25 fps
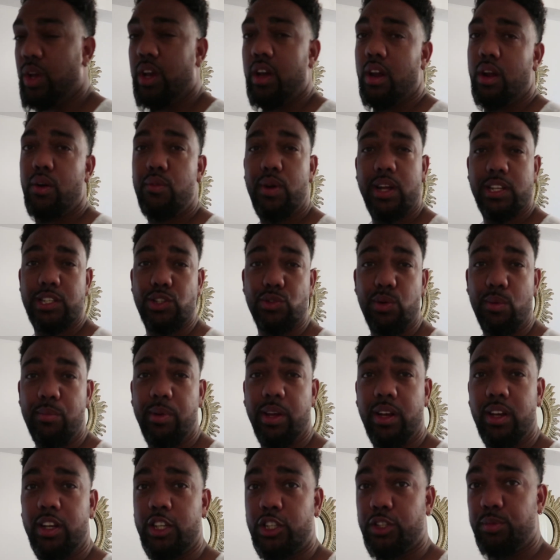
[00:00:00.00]
We could have went
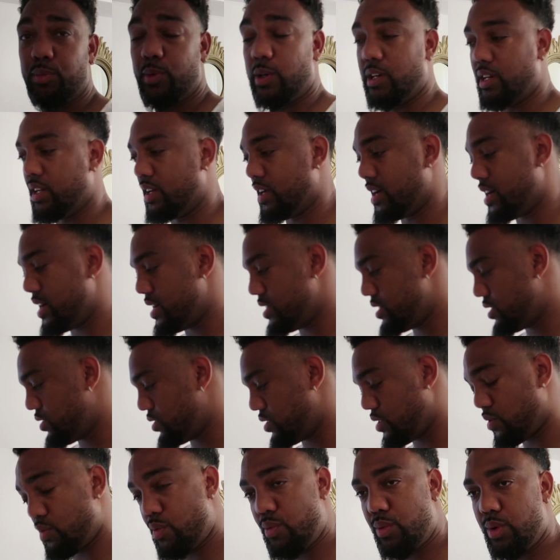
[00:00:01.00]
swimming this morning, guys.
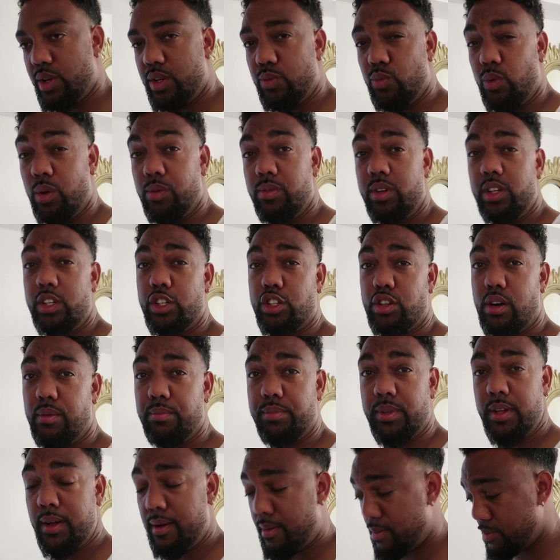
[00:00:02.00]
Like, when we
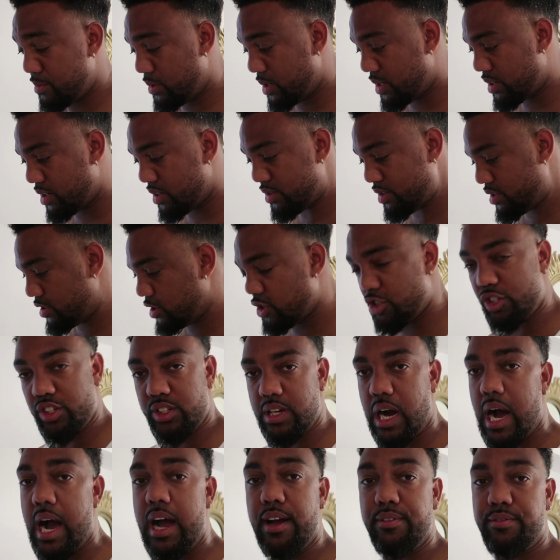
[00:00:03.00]
jumped up, we could have
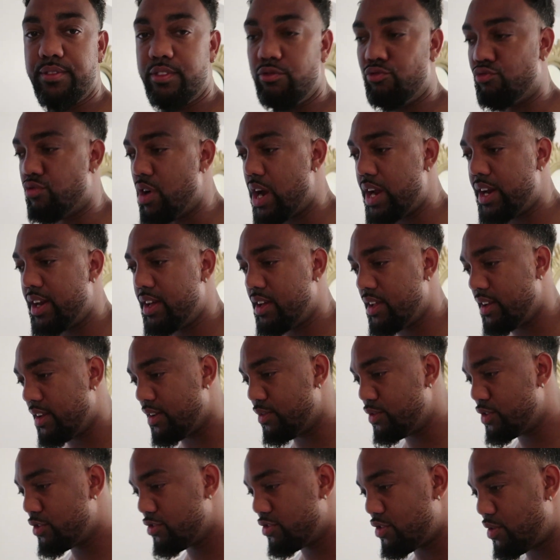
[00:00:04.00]
just dived right in.
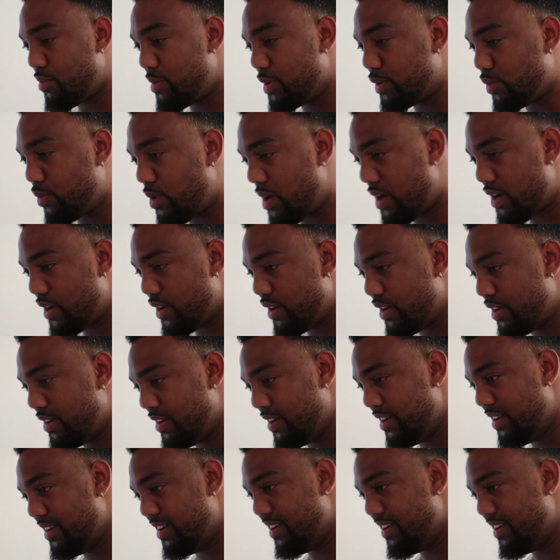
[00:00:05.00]
It was so much water.